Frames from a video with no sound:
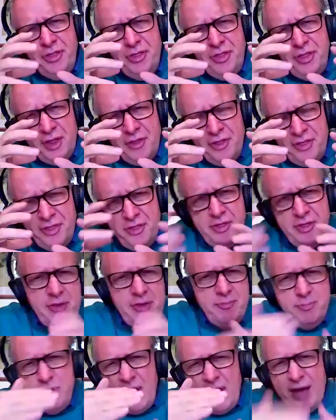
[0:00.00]
that
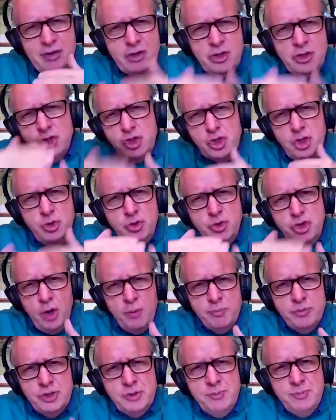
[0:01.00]
having the two
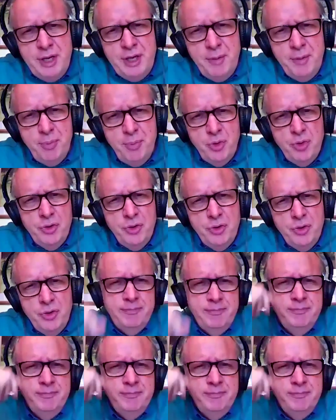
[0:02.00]
jobs has been important?